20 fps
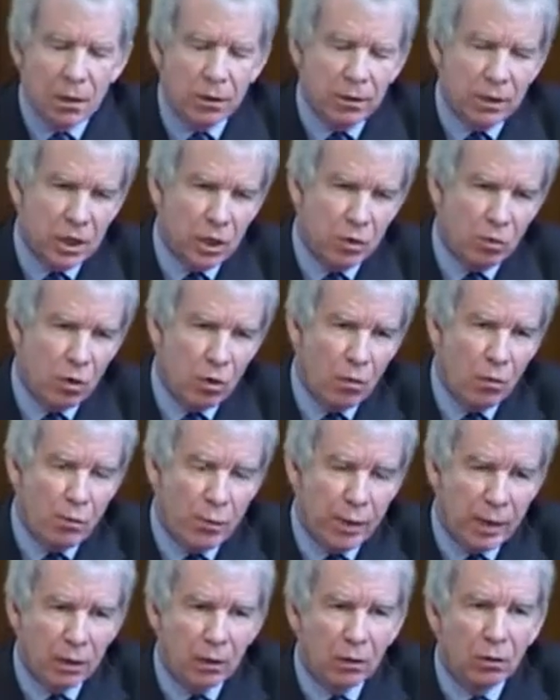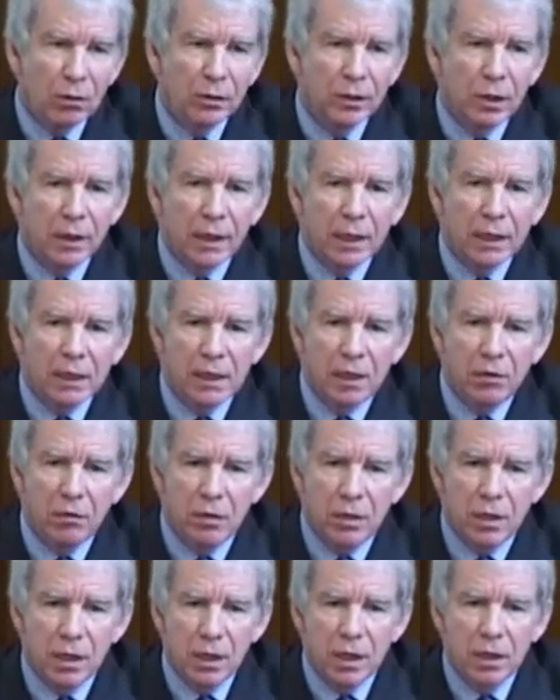This will build on
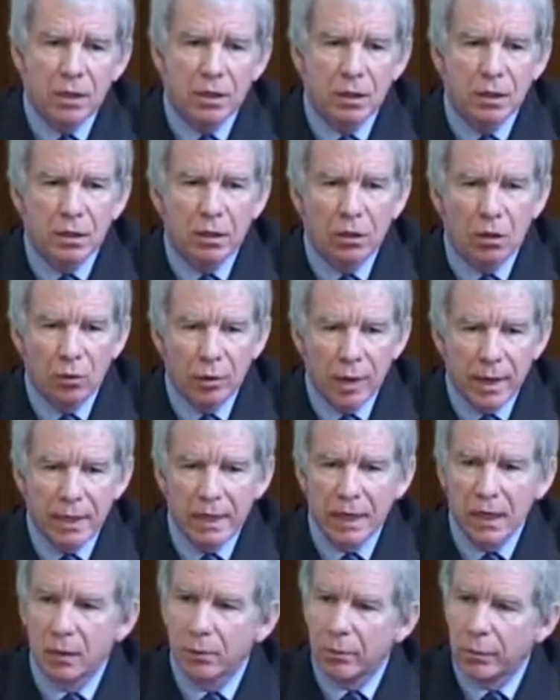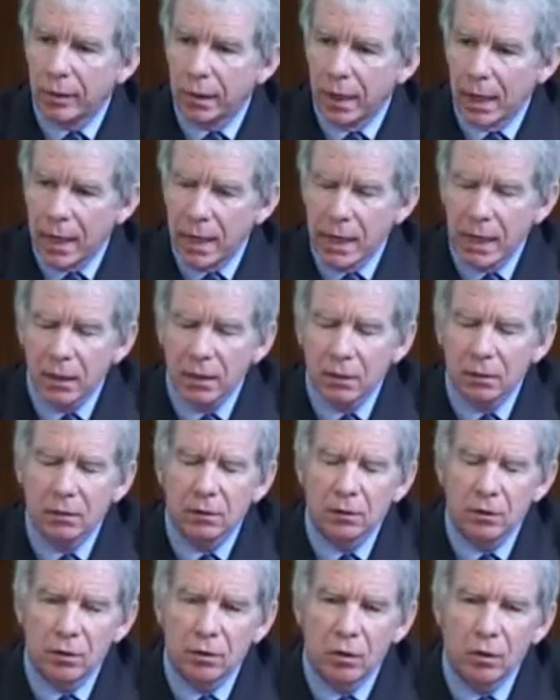activities already in play
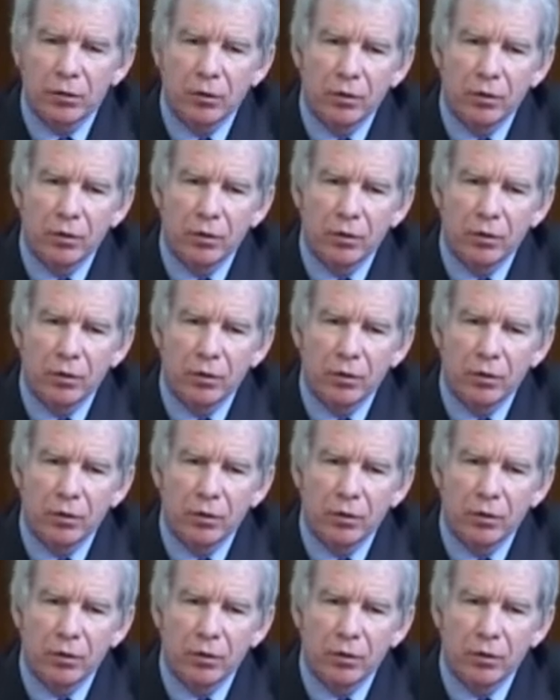through,